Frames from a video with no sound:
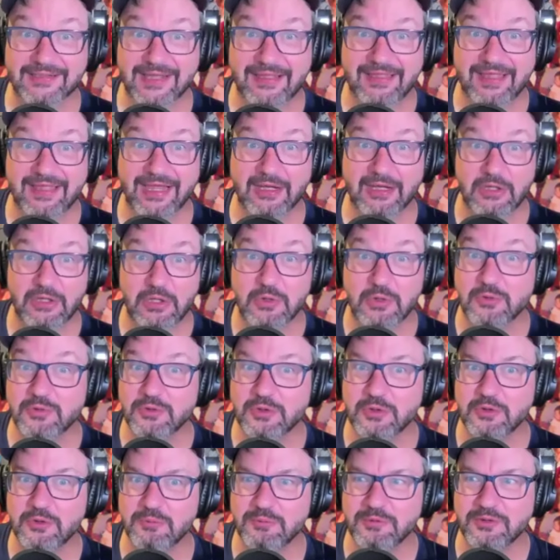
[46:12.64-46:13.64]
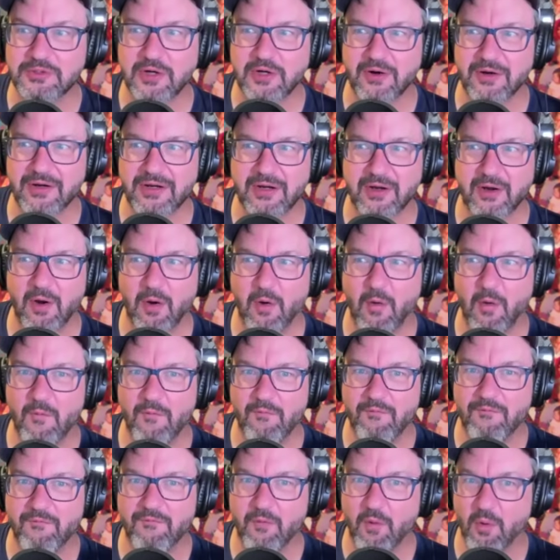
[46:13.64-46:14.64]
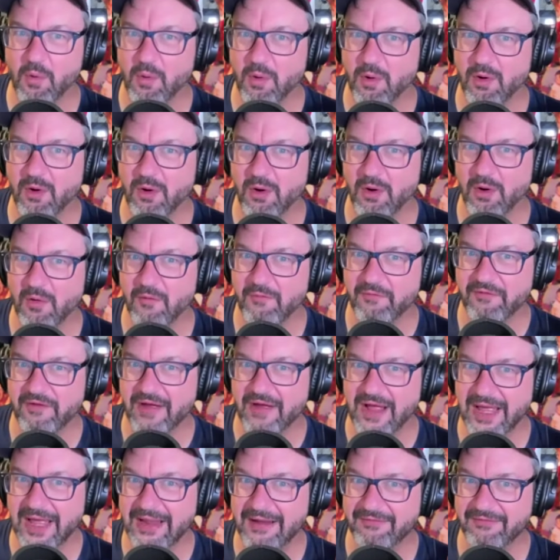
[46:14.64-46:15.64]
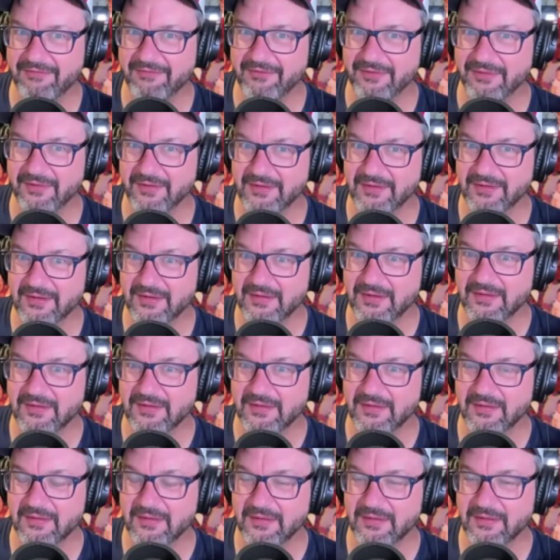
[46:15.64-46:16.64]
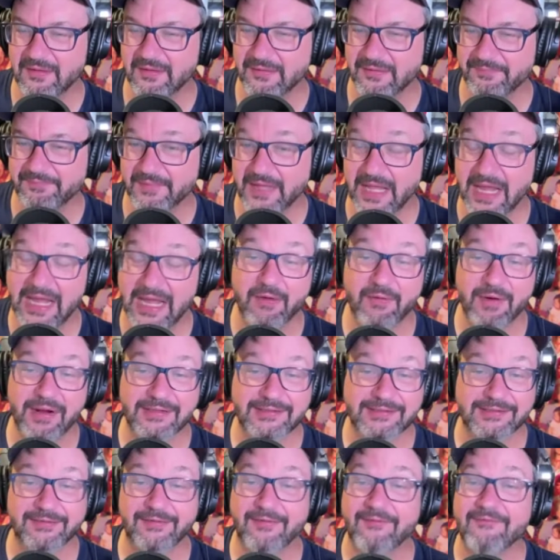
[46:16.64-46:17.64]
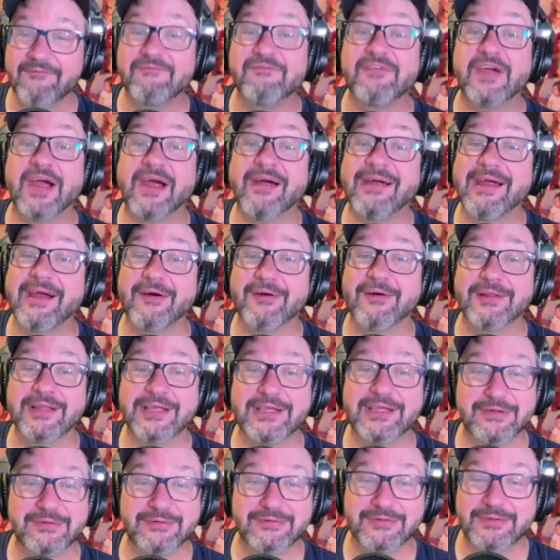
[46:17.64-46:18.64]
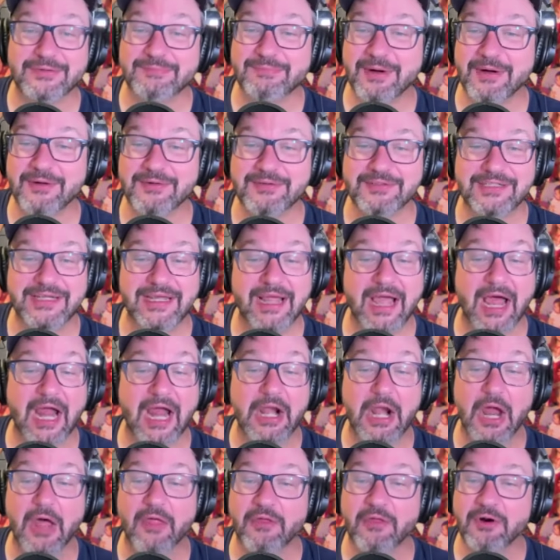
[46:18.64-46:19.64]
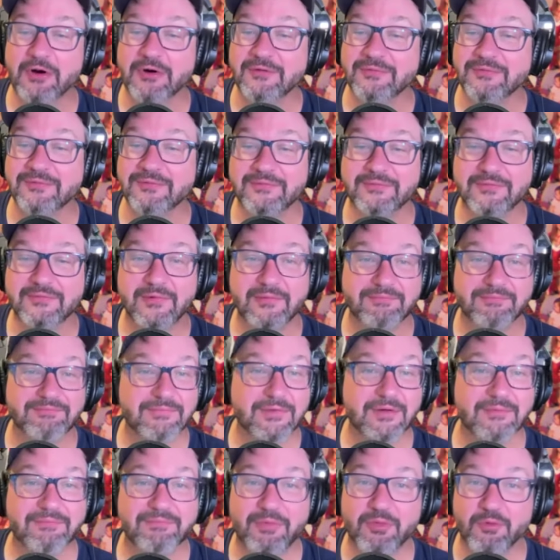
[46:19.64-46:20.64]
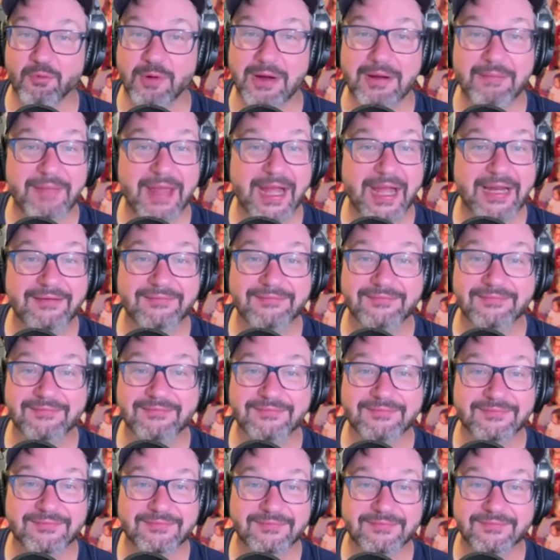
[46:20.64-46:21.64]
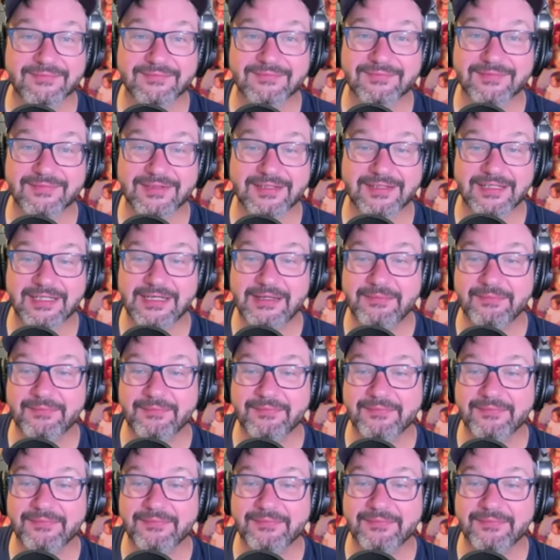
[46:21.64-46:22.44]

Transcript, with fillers: yeah. I think YouTube started in 04, 05. Oh, wow. Anyways, very early YouTube posting, another 3 minute clip.